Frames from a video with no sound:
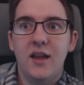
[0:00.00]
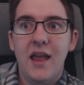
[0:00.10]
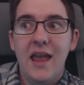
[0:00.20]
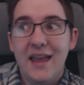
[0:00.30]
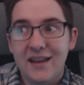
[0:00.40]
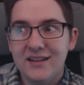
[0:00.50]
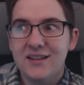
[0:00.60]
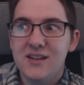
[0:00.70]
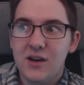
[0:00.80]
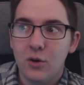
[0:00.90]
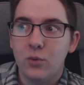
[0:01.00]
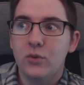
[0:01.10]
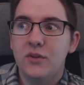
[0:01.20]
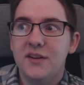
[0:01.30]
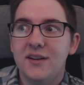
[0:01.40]
And,
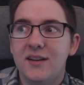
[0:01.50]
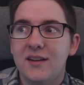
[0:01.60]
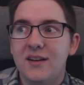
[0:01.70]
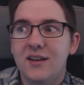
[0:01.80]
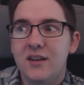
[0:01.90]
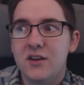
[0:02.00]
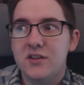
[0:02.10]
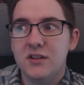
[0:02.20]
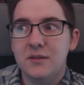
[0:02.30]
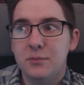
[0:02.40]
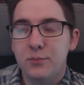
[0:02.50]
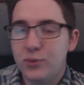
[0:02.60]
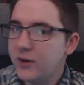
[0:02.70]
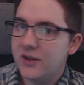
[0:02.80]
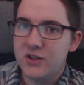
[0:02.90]
there's a
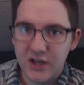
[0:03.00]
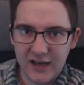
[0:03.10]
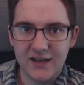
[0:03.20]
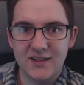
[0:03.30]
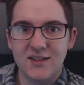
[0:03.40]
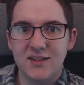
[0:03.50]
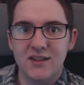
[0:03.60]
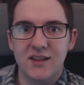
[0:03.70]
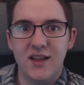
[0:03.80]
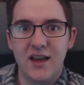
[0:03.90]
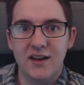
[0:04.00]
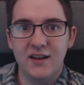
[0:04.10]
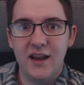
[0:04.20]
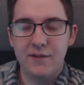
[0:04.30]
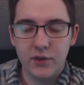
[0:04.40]
pretty good chance
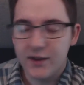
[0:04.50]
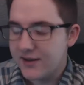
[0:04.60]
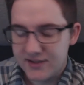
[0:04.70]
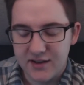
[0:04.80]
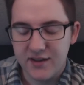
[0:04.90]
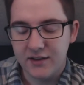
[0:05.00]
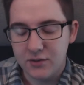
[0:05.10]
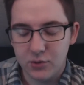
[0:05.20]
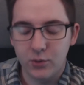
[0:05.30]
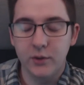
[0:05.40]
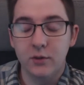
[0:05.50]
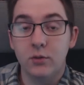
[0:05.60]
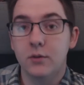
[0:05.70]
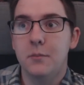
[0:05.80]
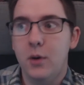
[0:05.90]
that everything I said in that tutorial,
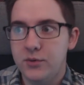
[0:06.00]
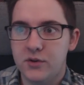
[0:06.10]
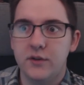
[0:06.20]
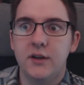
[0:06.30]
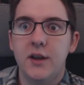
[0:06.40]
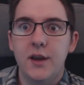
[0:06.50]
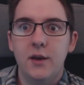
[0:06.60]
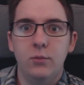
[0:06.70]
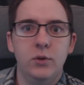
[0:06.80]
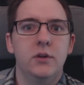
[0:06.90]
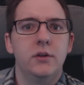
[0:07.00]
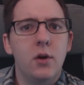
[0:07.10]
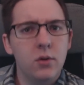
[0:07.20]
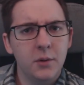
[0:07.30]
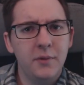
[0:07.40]
or most of it, will
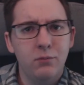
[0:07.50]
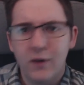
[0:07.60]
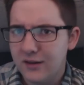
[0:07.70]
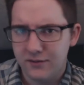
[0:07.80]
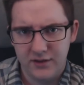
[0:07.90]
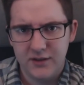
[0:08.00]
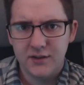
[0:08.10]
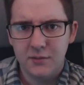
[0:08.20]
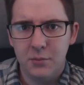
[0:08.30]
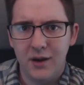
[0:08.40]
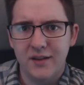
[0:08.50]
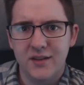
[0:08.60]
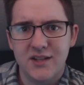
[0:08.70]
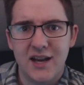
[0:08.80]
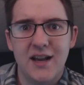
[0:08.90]
no longer be relevant by the
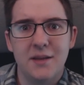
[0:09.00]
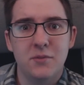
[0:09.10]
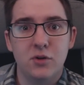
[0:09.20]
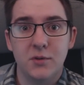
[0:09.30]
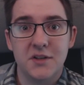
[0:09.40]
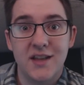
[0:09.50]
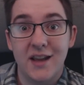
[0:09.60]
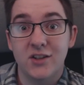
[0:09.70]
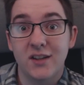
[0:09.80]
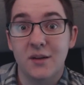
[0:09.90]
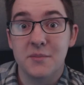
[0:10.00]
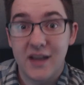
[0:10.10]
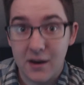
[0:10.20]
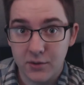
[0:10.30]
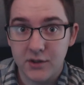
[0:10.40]
time Duelist actually comes
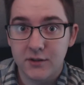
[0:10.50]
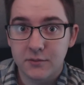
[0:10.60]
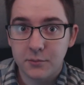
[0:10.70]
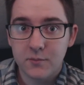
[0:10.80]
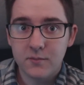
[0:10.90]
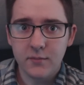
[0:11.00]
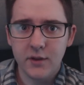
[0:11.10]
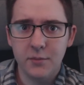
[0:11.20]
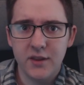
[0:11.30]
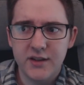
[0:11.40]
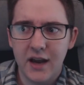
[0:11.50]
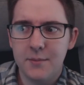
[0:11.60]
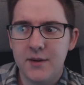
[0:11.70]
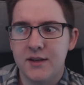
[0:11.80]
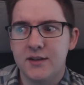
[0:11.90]
out, by the time
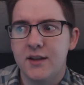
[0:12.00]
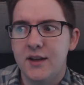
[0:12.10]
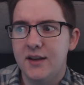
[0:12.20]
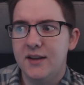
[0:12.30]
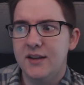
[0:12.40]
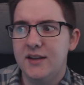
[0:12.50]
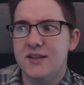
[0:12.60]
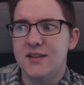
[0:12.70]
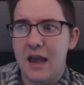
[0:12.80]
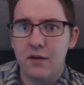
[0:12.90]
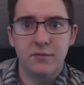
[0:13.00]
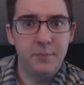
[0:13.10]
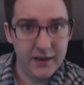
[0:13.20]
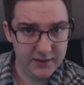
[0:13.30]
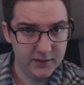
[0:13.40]
it is out of
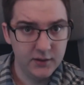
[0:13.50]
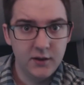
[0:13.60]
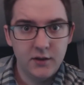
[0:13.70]
beta.